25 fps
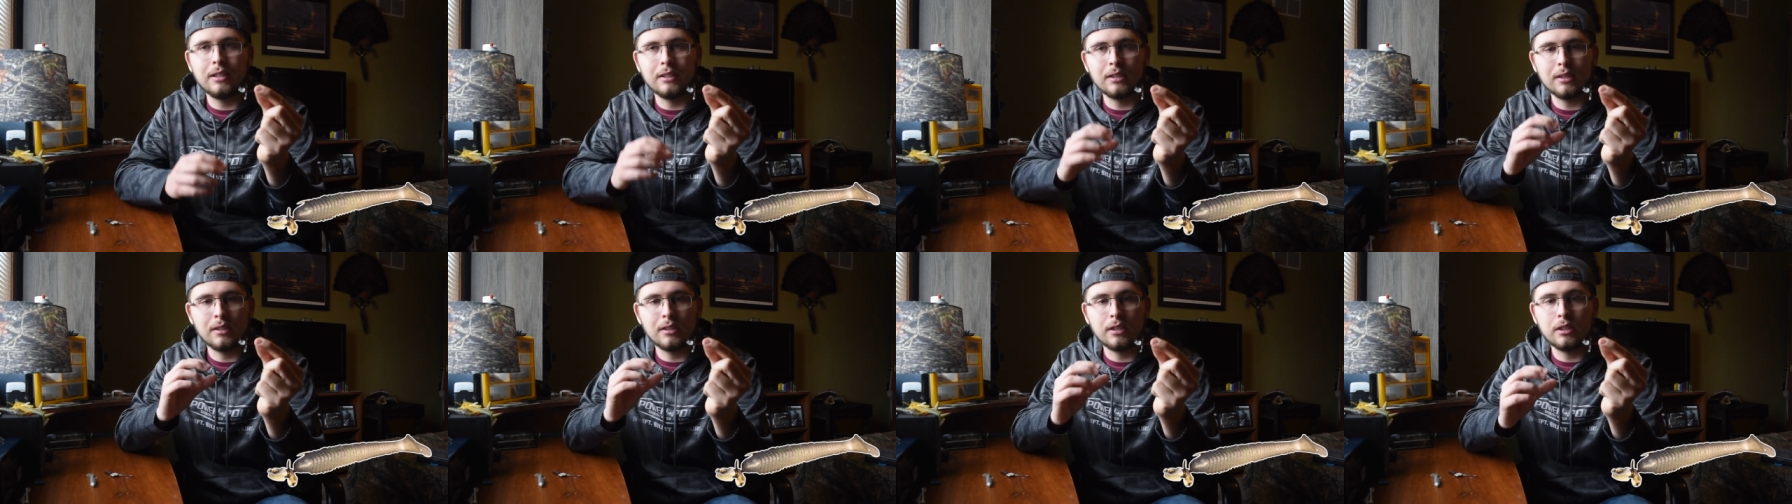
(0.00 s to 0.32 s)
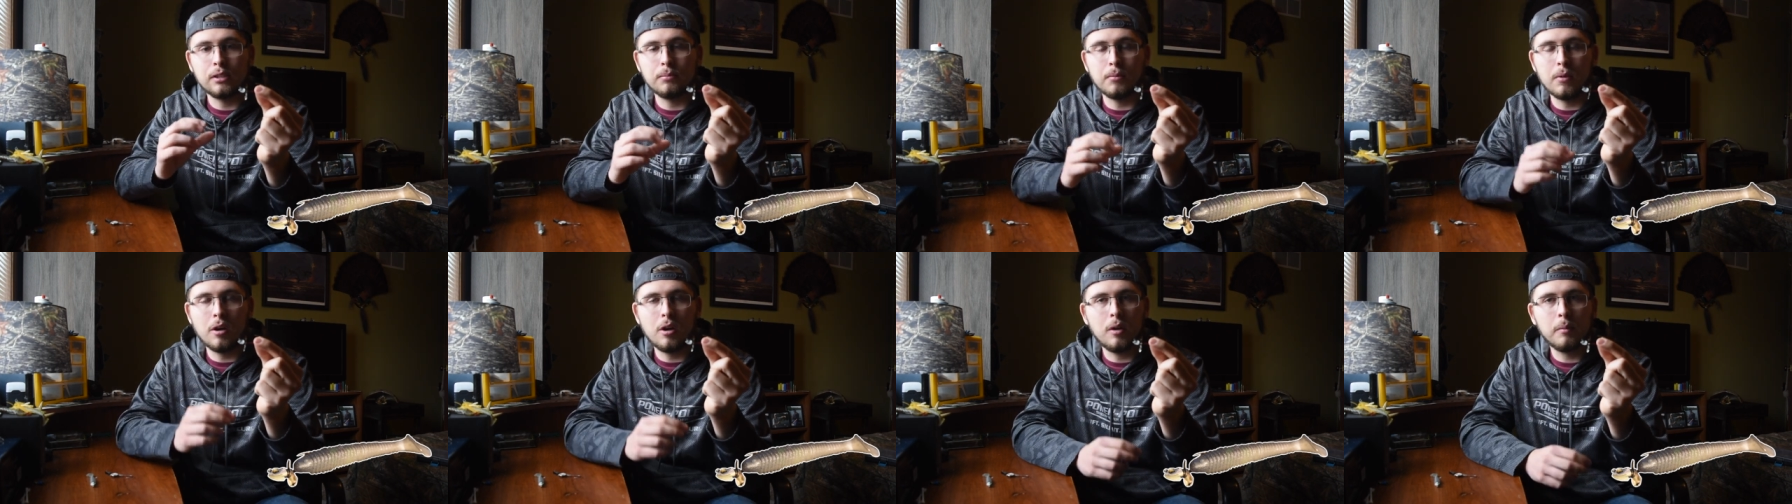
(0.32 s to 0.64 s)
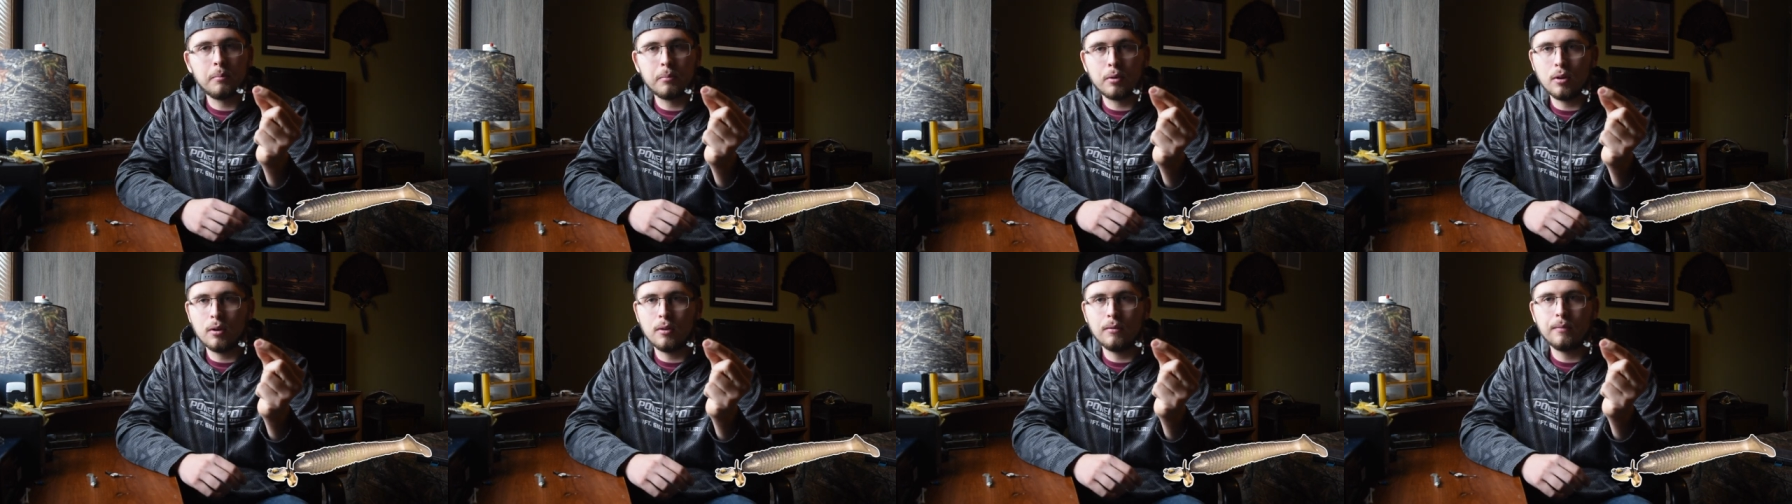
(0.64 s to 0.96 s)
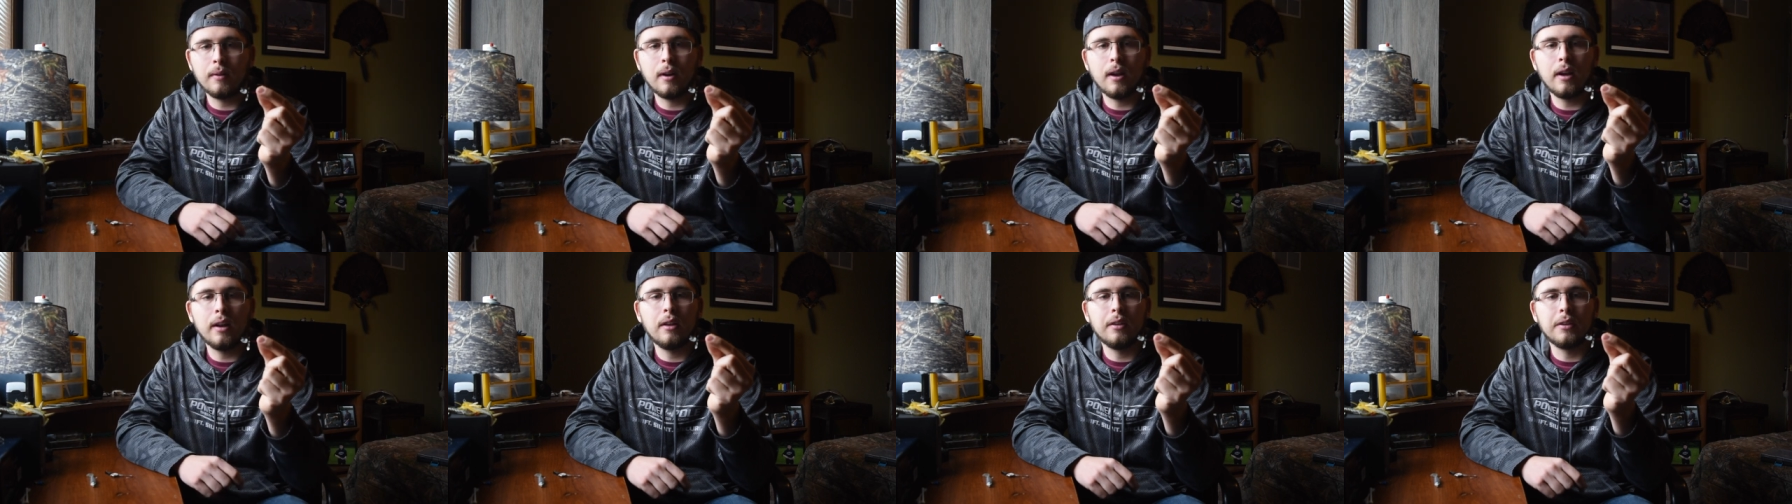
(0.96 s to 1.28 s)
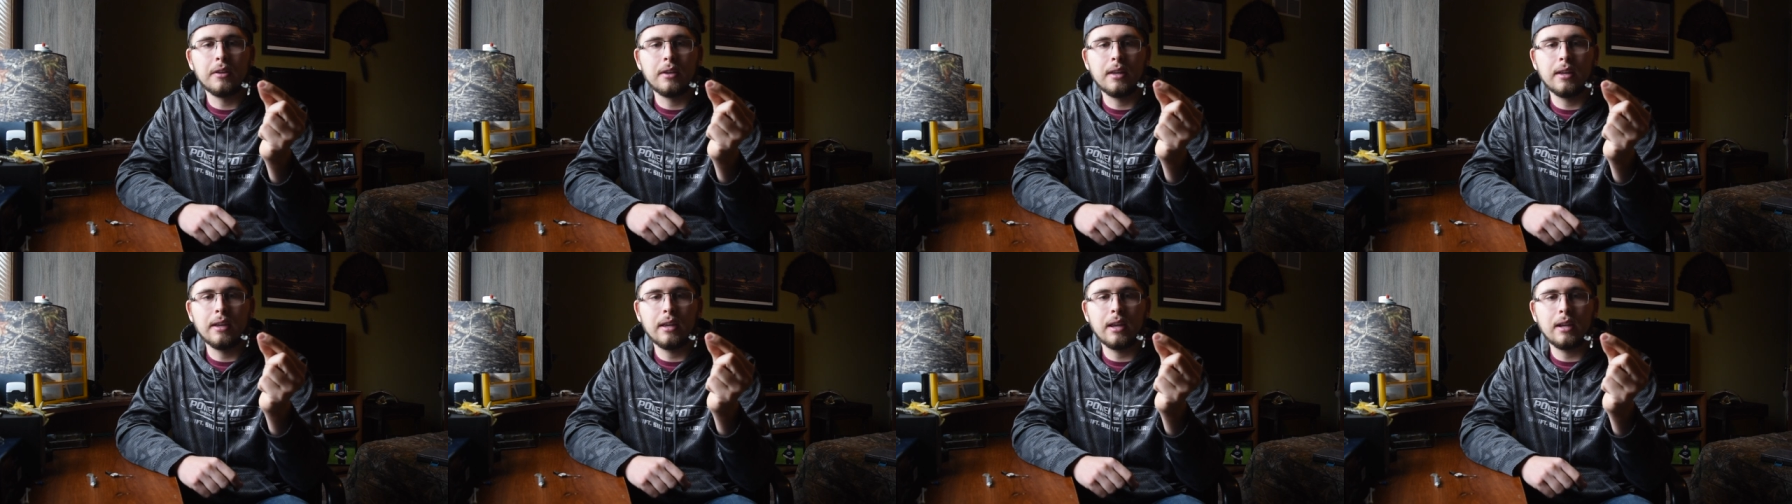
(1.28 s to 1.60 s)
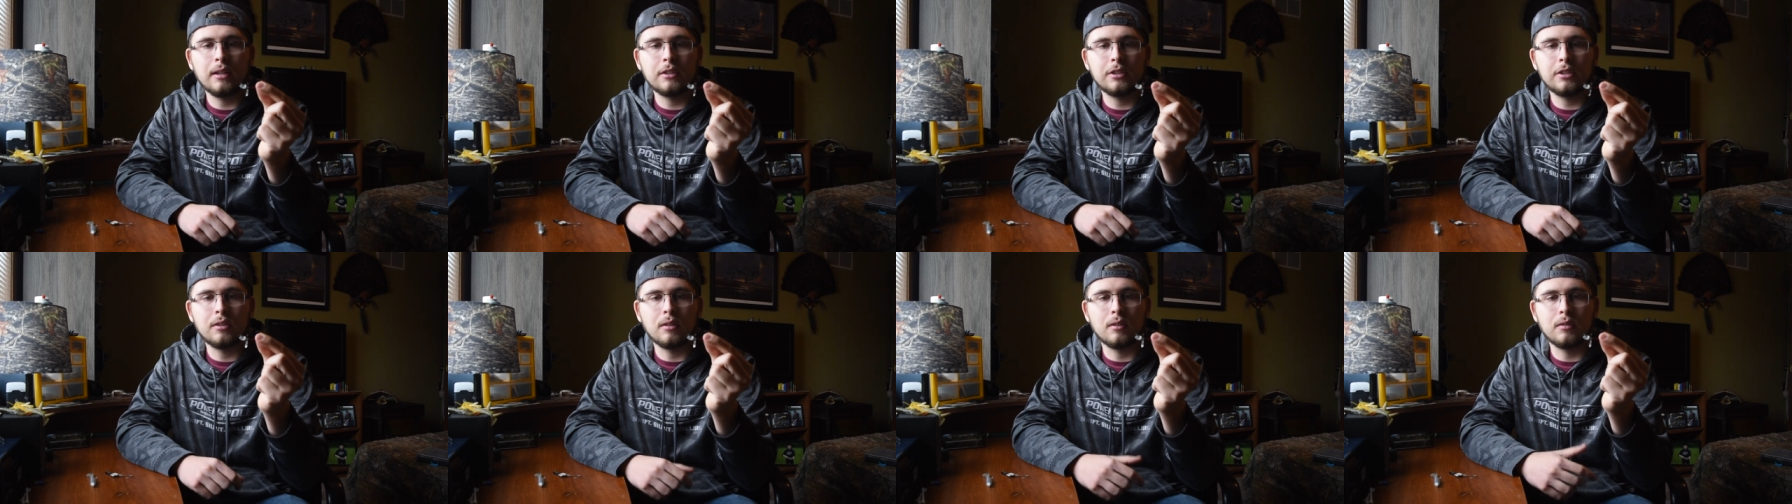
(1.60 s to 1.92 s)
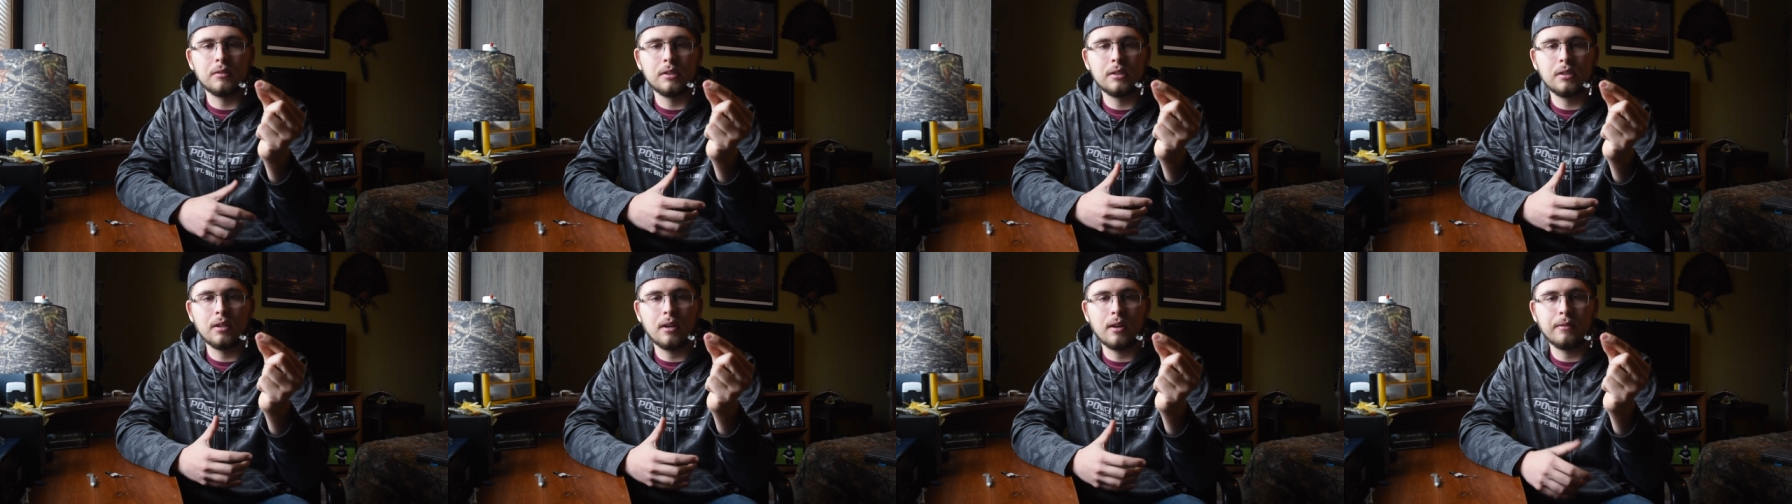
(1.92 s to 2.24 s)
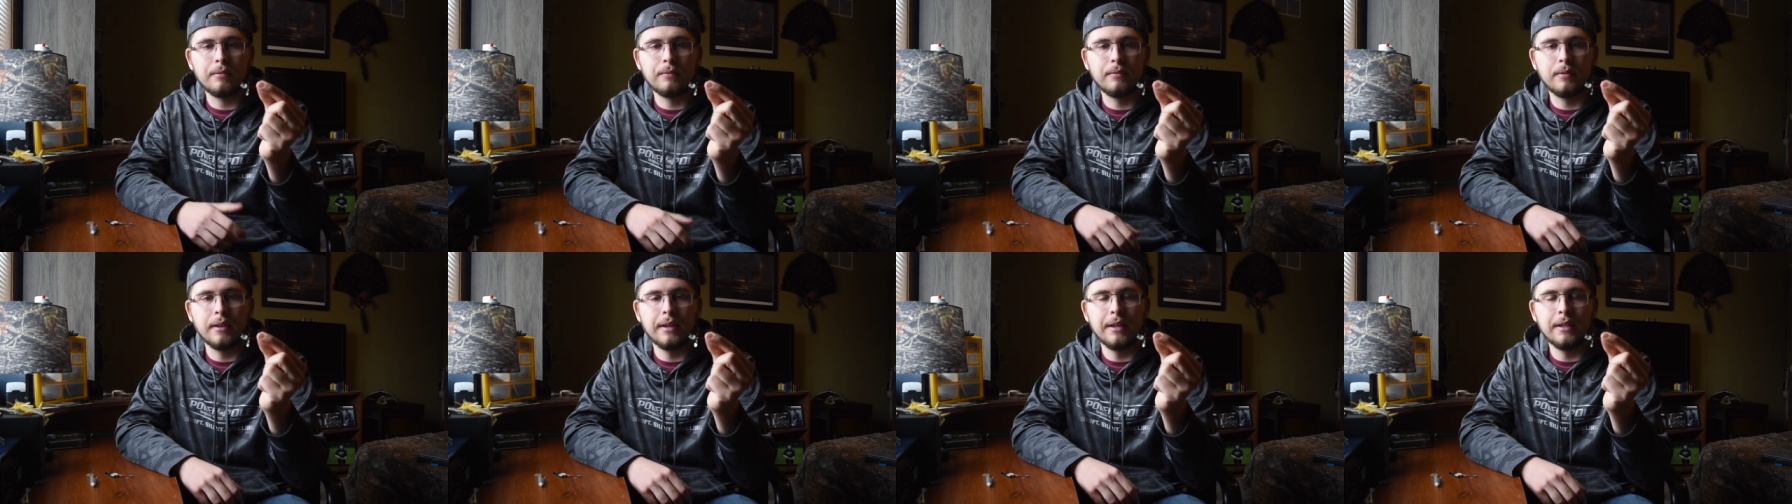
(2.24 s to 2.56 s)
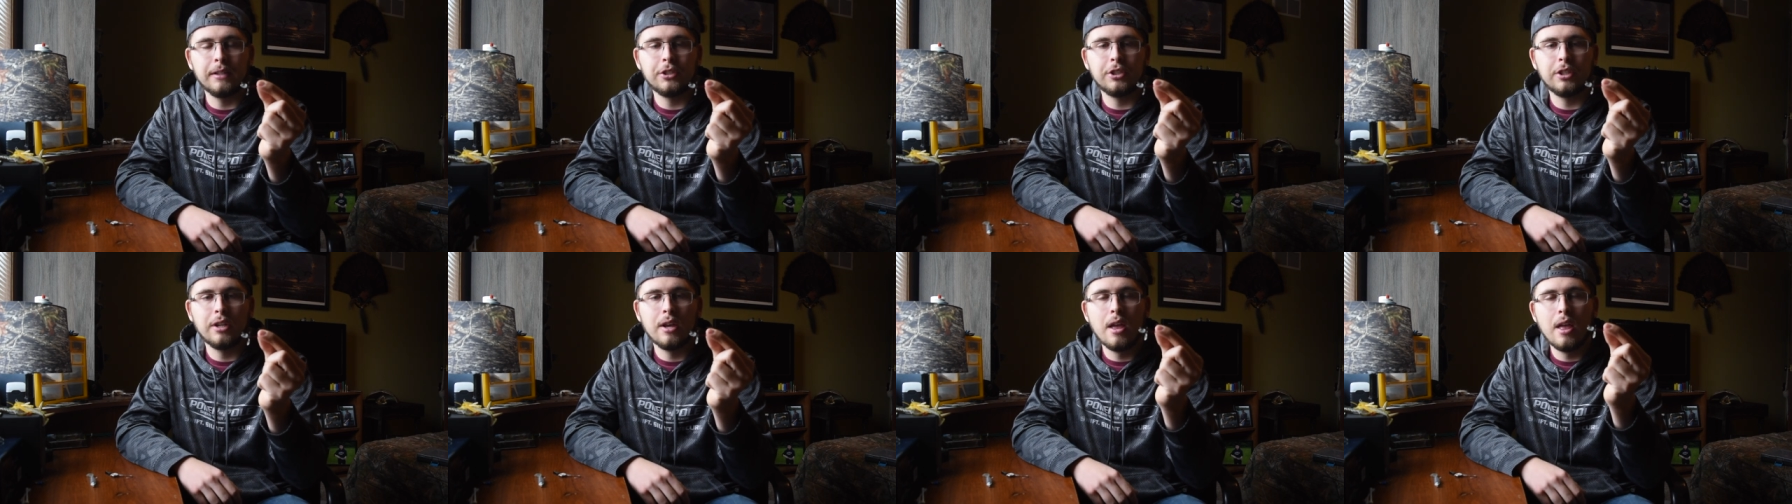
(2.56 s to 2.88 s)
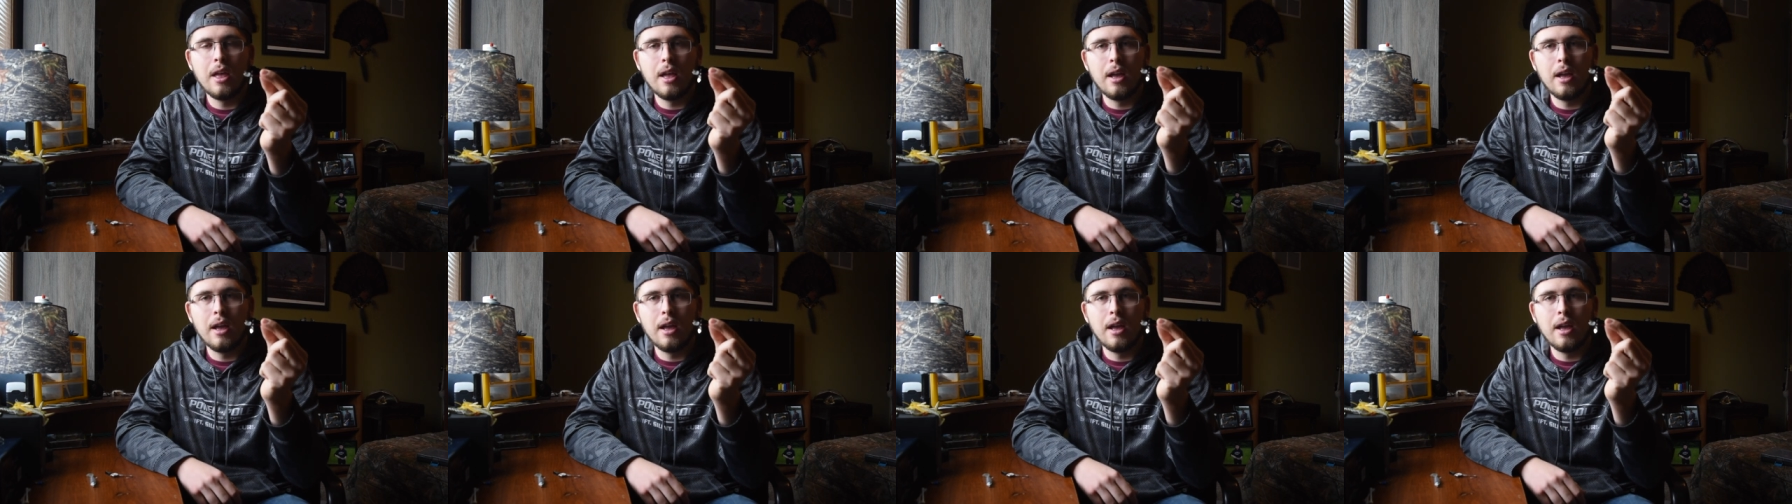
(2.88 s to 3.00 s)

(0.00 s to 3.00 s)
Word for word: It's a small profile, you can catch those tough fish,